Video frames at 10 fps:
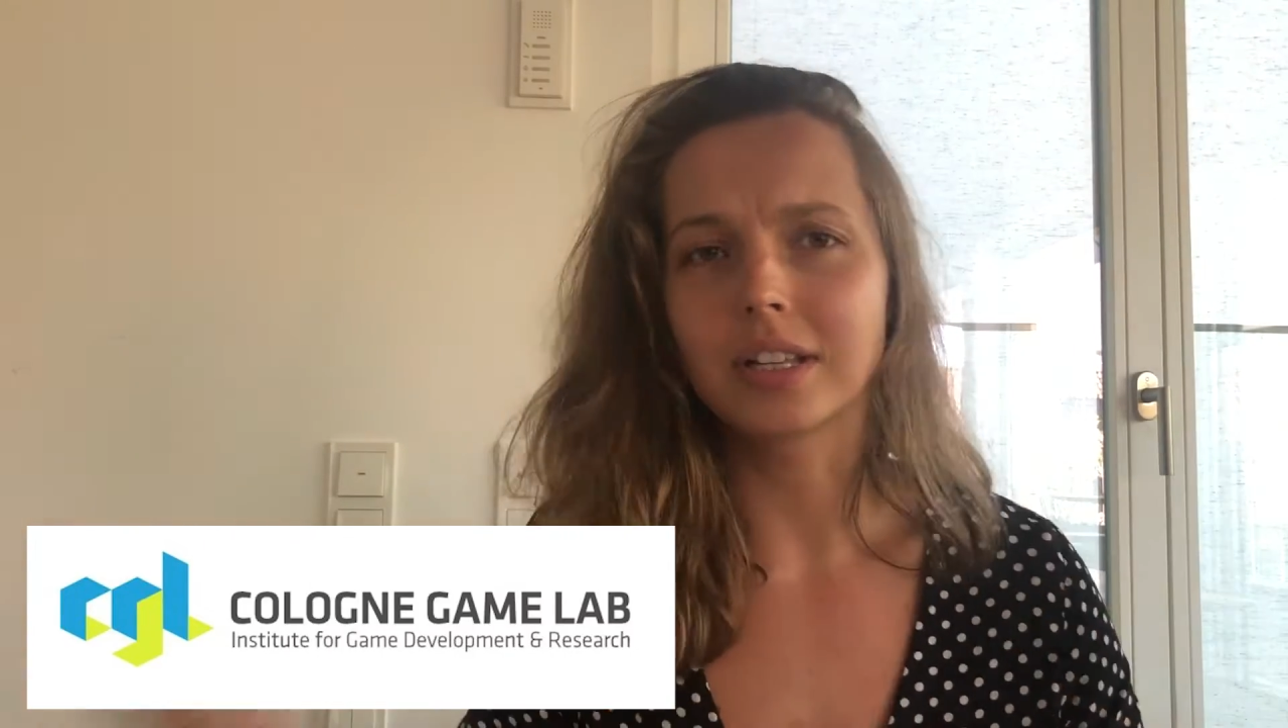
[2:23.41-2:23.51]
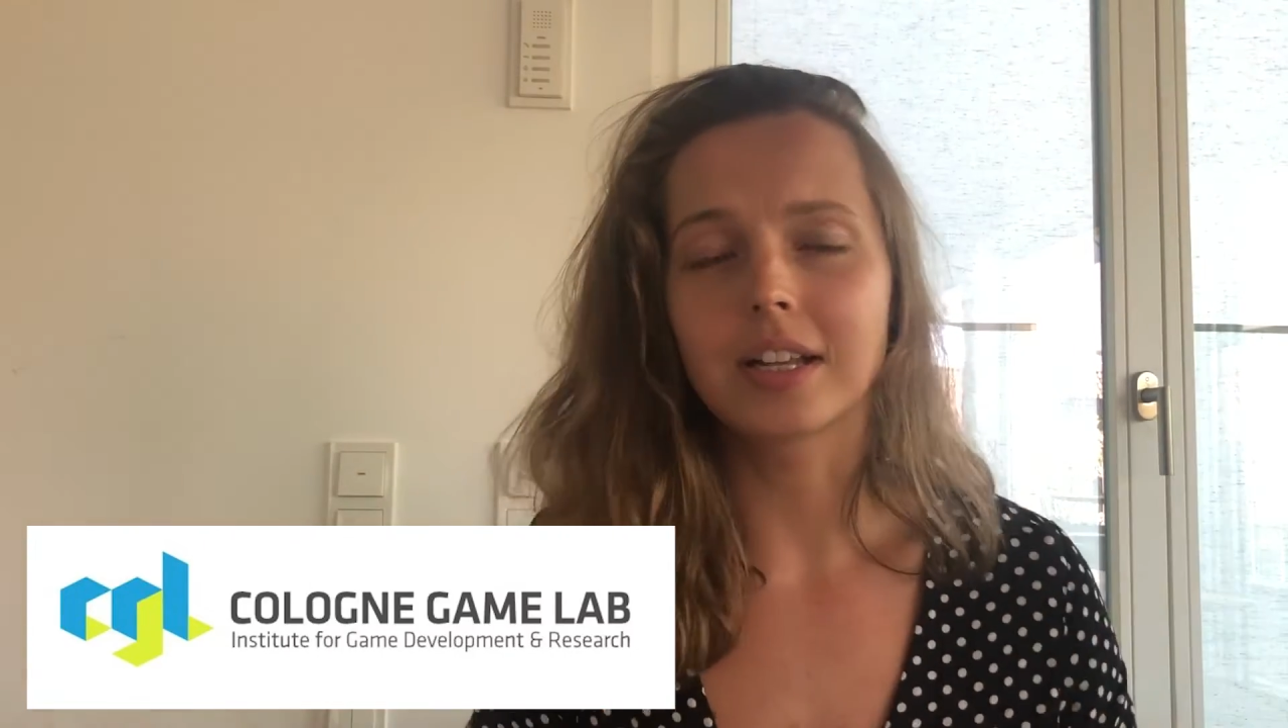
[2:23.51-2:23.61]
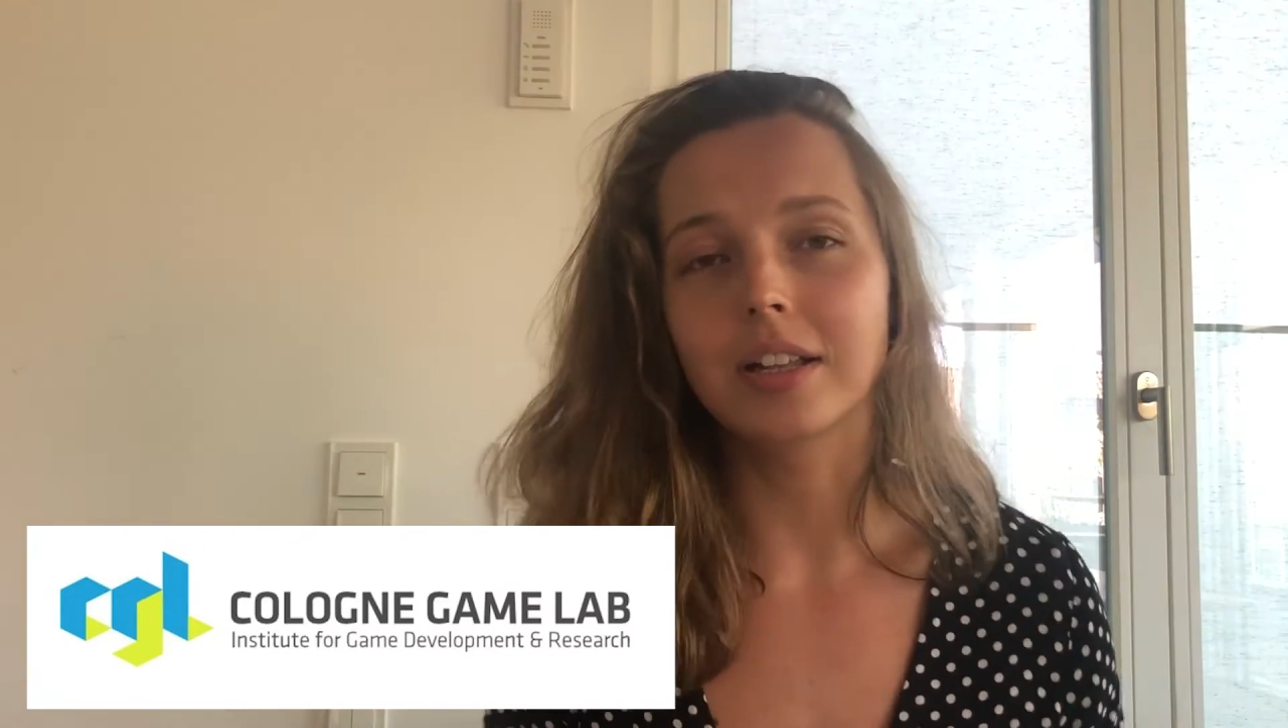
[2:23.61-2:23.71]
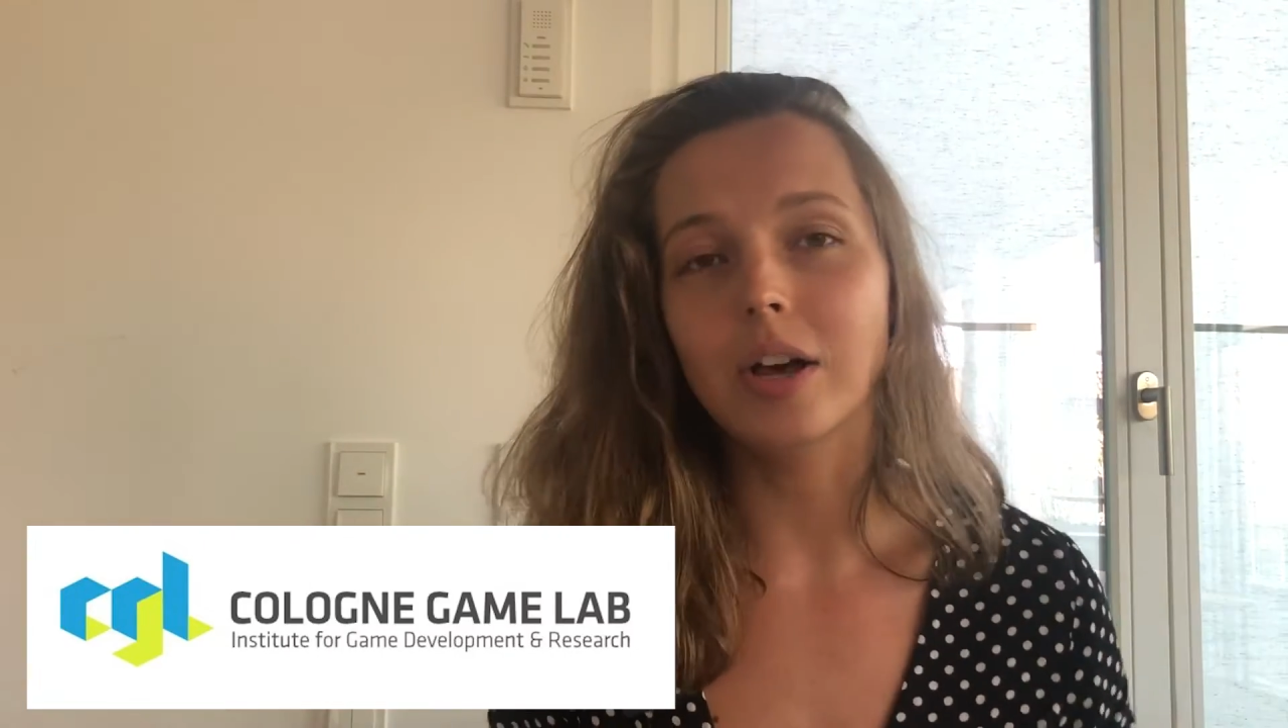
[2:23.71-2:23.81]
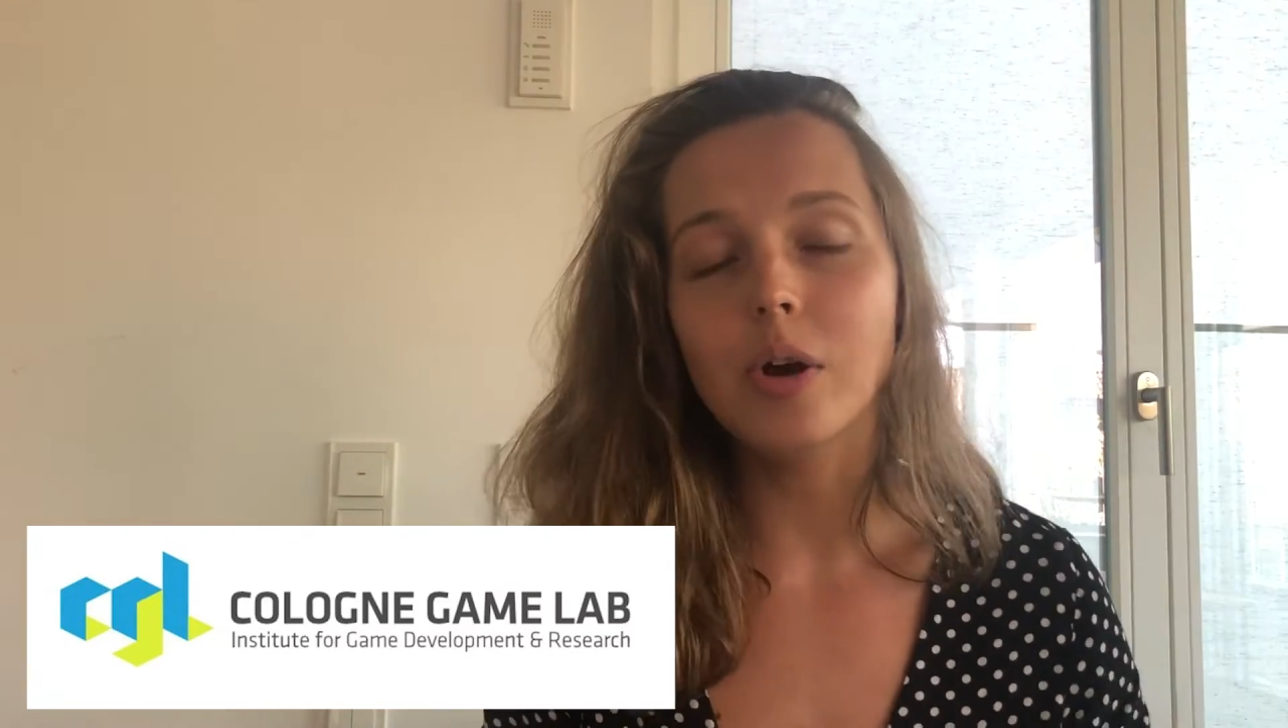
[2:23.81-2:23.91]

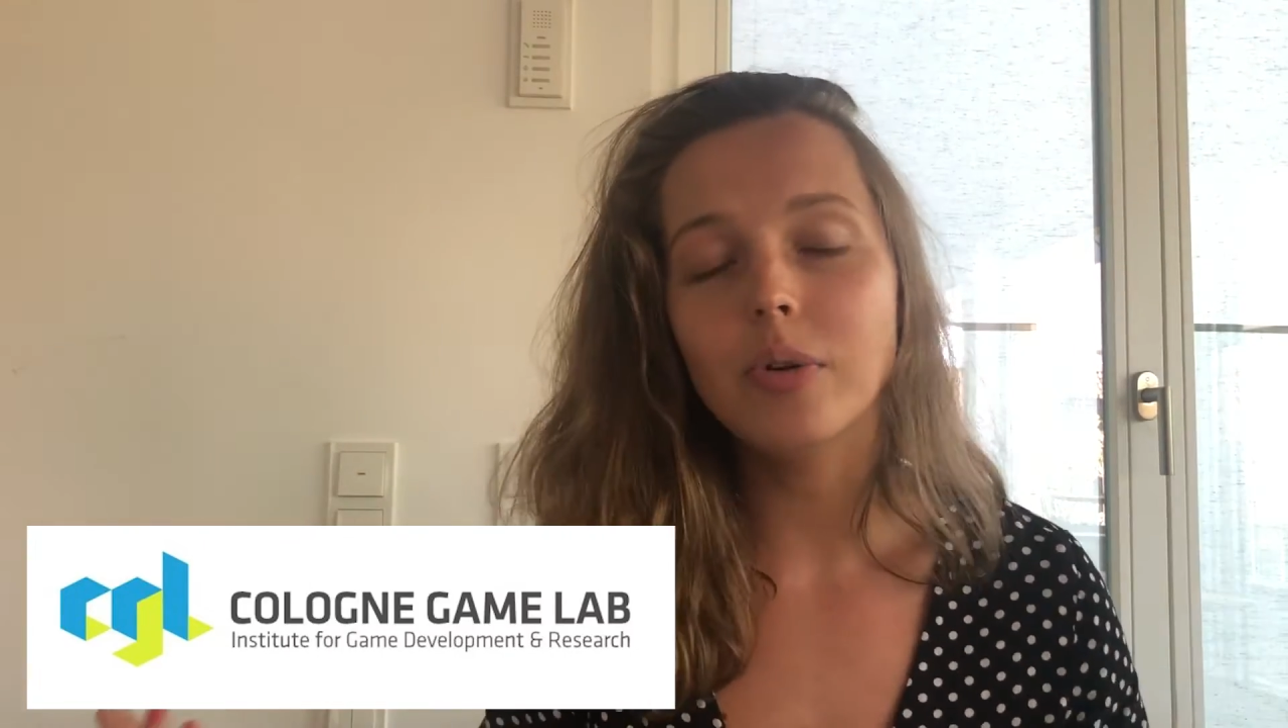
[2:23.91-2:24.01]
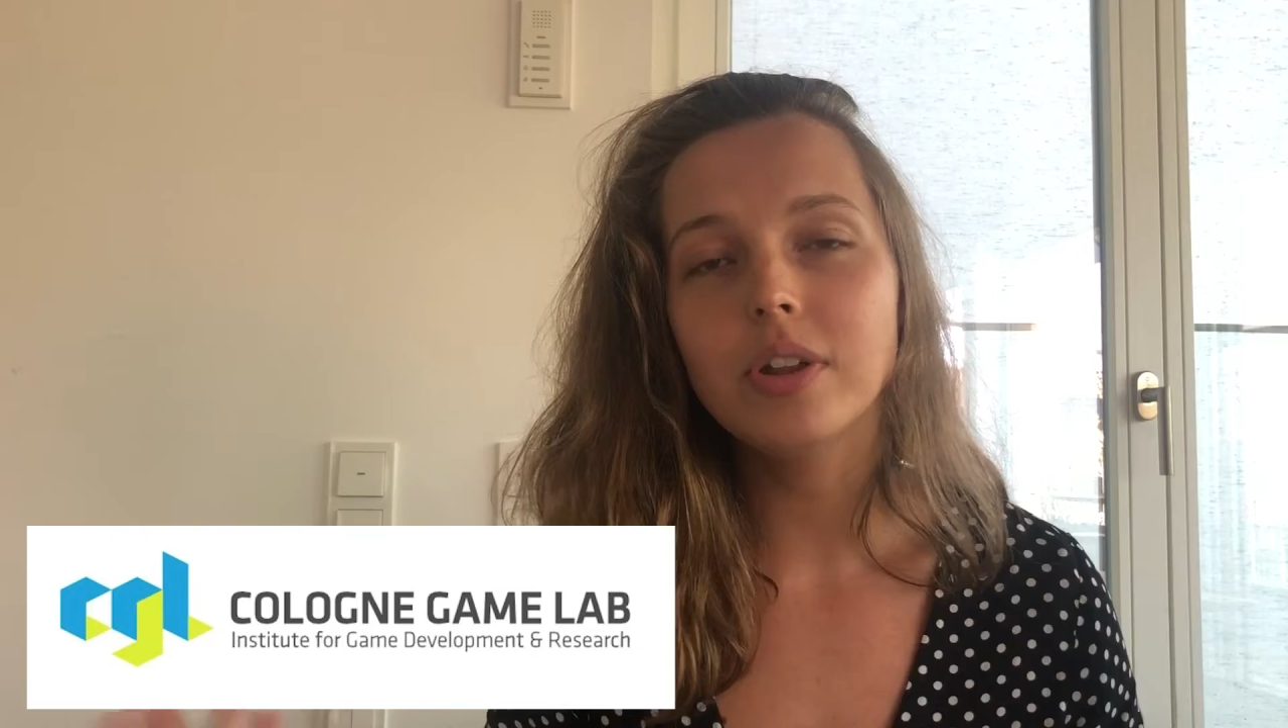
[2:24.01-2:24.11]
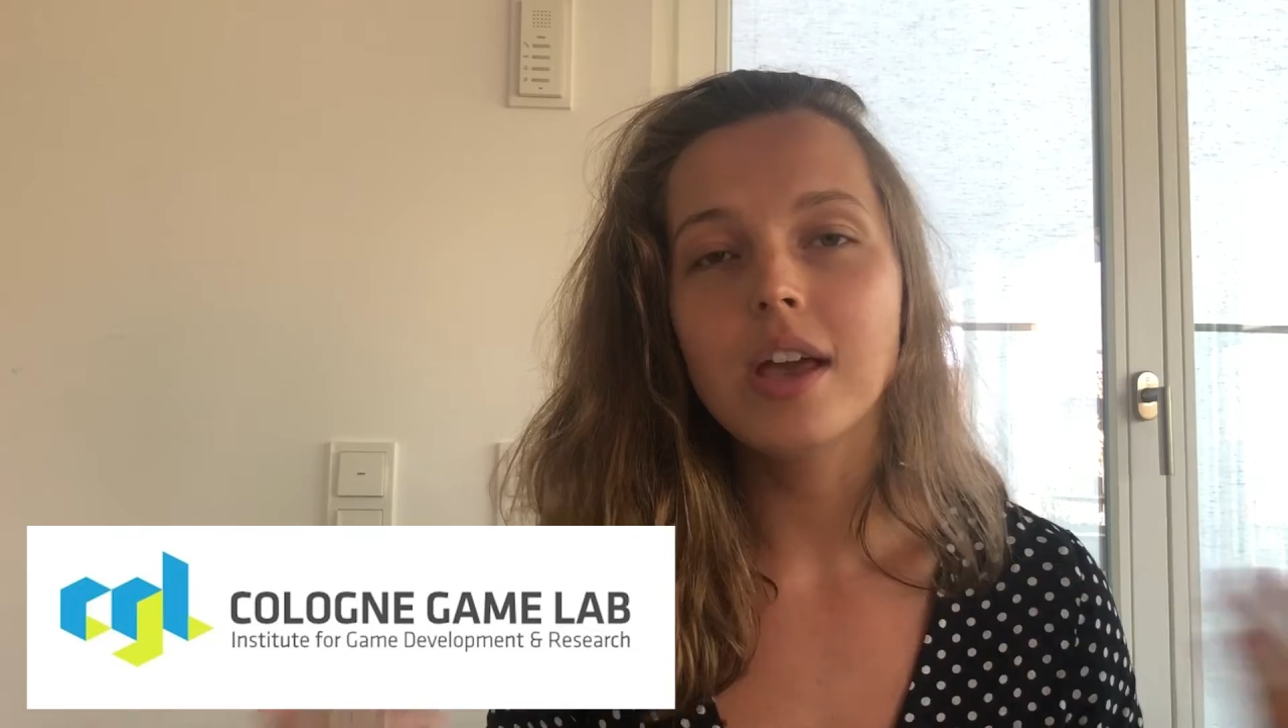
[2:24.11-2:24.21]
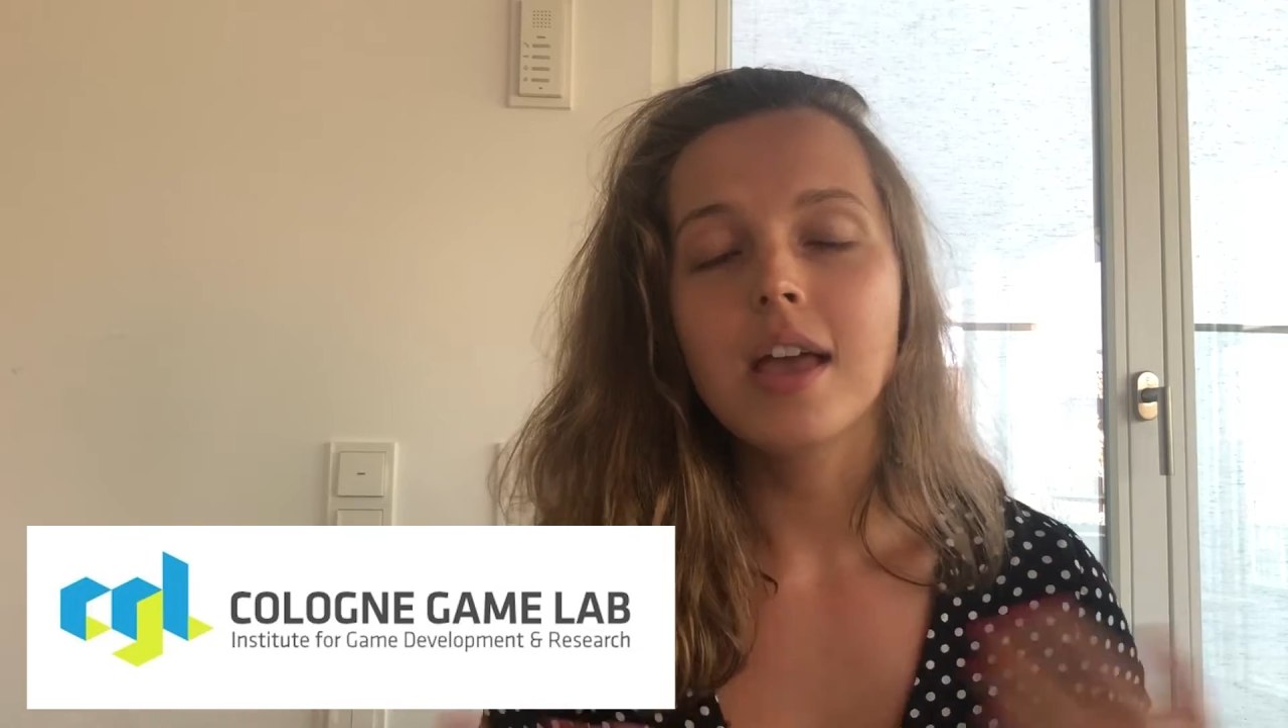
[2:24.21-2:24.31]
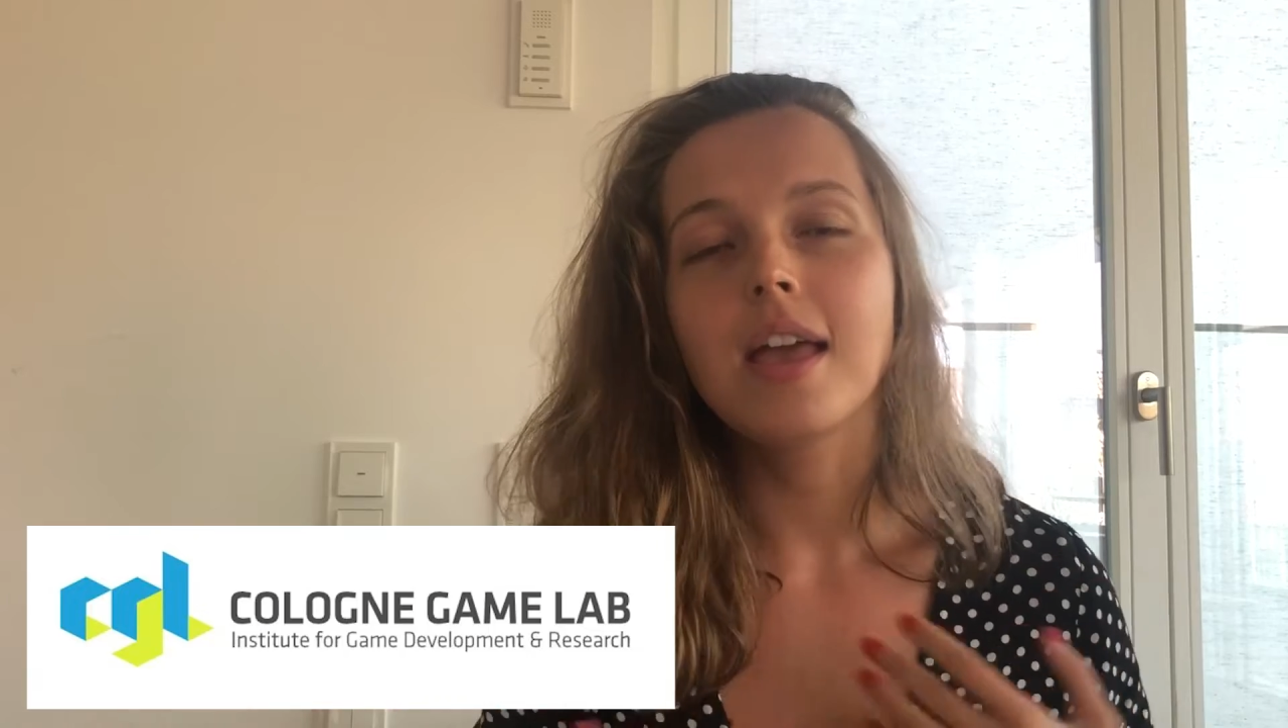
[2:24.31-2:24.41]
in Cologne.